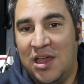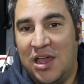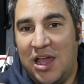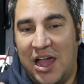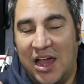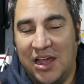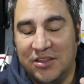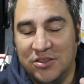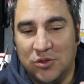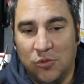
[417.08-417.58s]

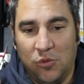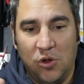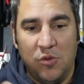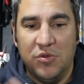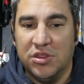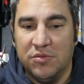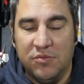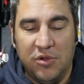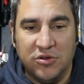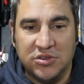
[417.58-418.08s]
and the one
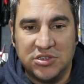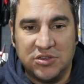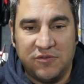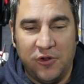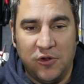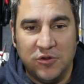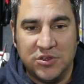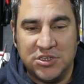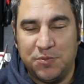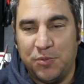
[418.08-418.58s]
with the most
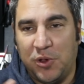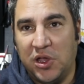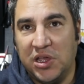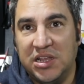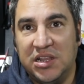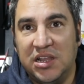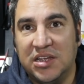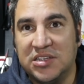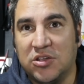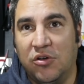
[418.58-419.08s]
votes by,
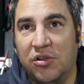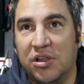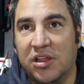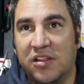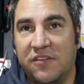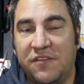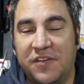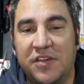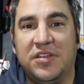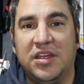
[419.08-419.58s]
let's call
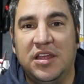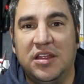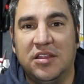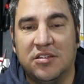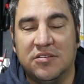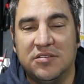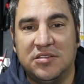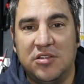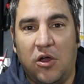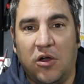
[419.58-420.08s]
it the
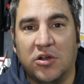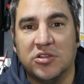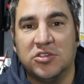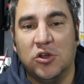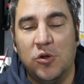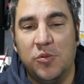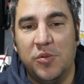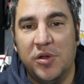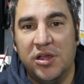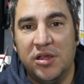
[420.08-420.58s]
15th of
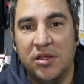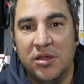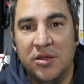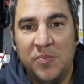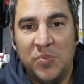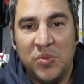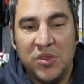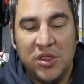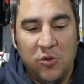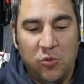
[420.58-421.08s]
October,
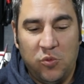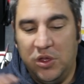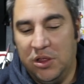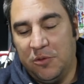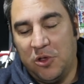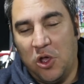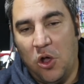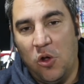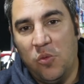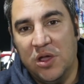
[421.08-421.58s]
we'll go